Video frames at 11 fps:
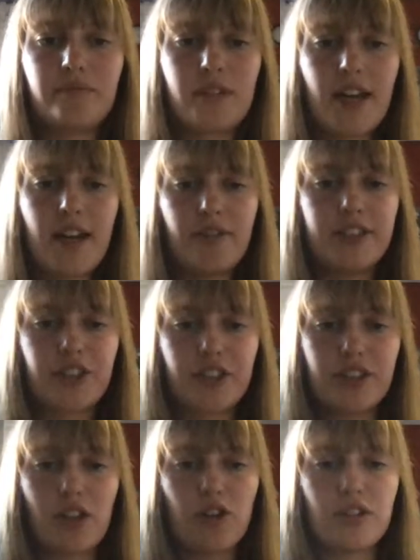Yeah,
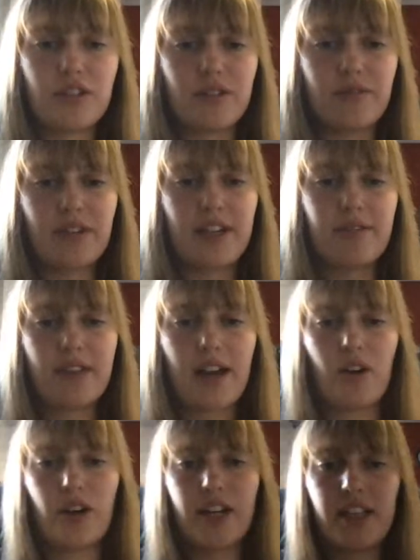Richard, lots of kind of
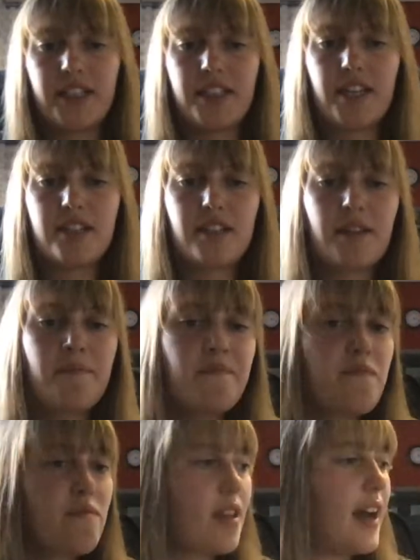that oily taste.
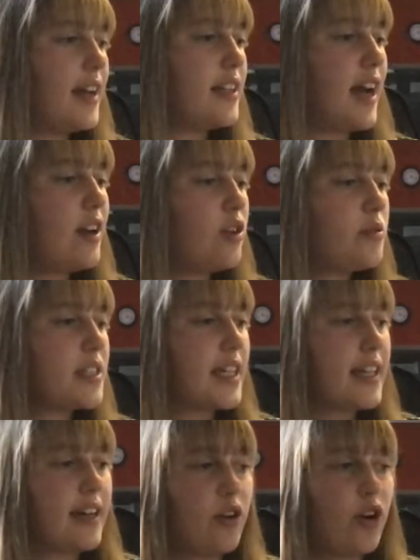I always get
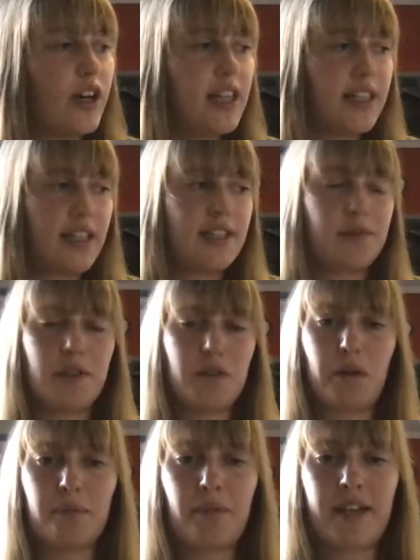that oiliness with
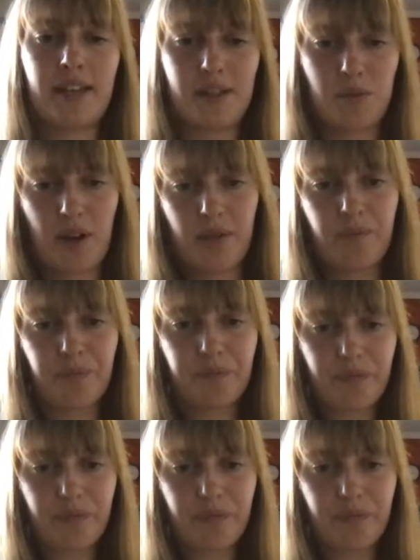Springbank as well.